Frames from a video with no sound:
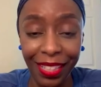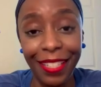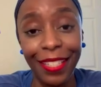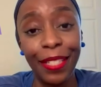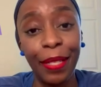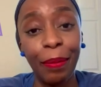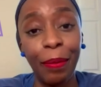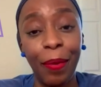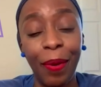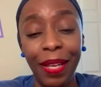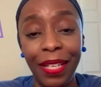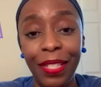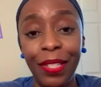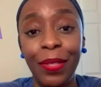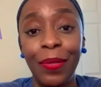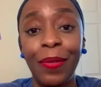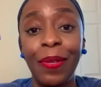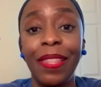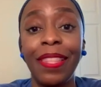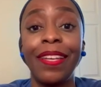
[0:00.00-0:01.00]
because I'm quite
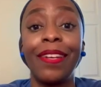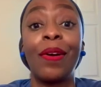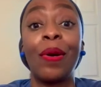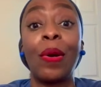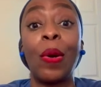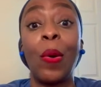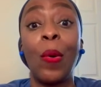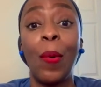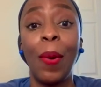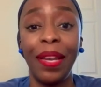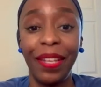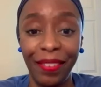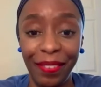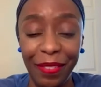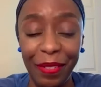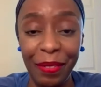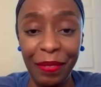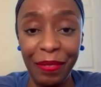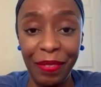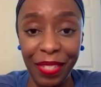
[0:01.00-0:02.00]
sure there are quite a
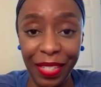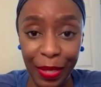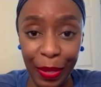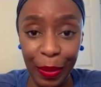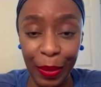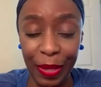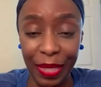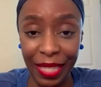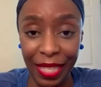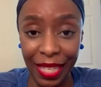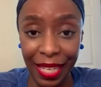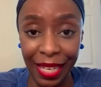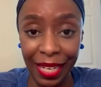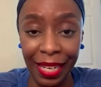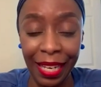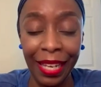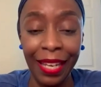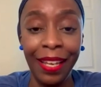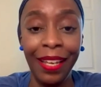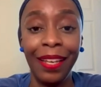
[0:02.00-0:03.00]
few videos that
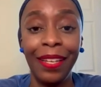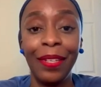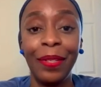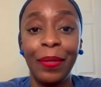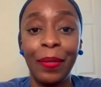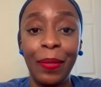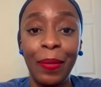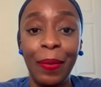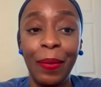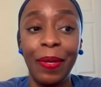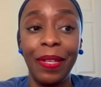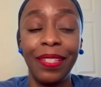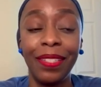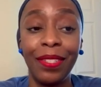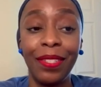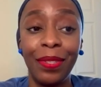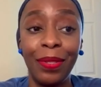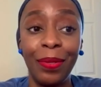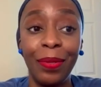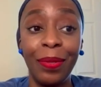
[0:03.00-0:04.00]
you're going
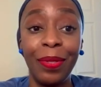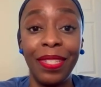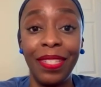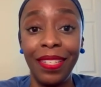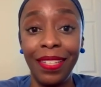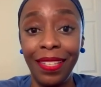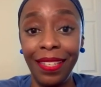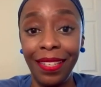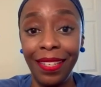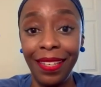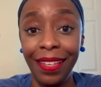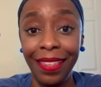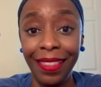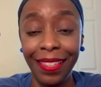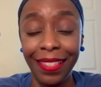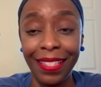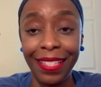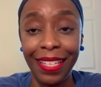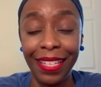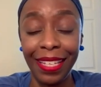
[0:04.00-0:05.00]
to see in
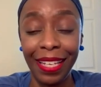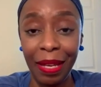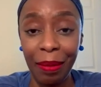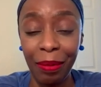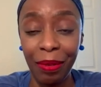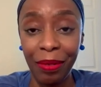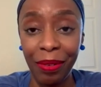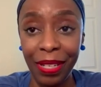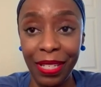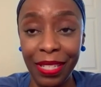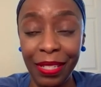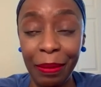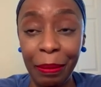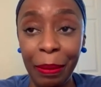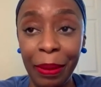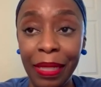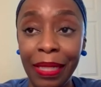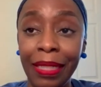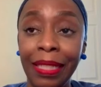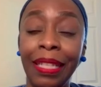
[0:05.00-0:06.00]
this collaboration.
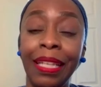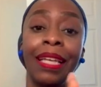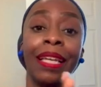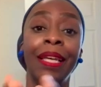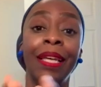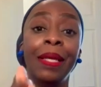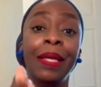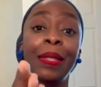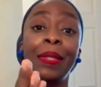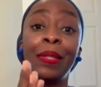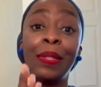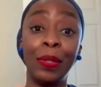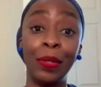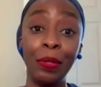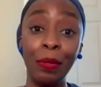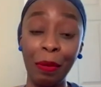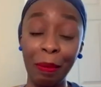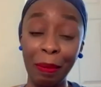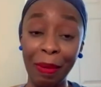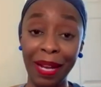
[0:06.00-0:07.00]
But you know, you
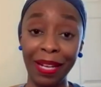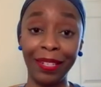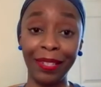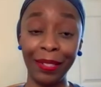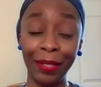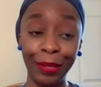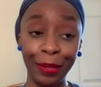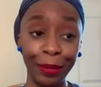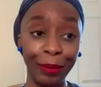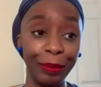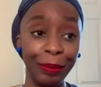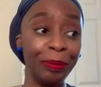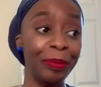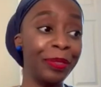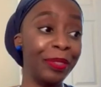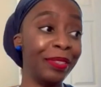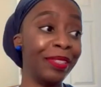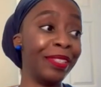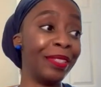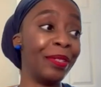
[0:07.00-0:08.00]
are my girl,
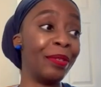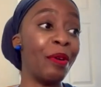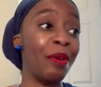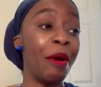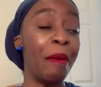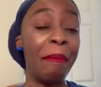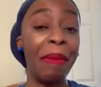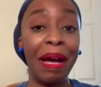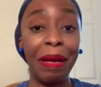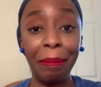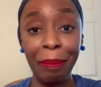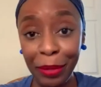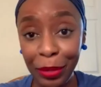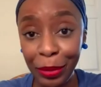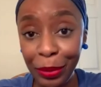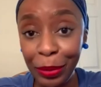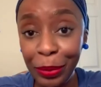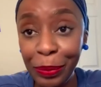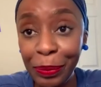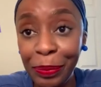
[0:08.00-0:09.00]
you know, you are my
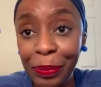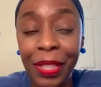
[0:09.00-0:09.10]
boo,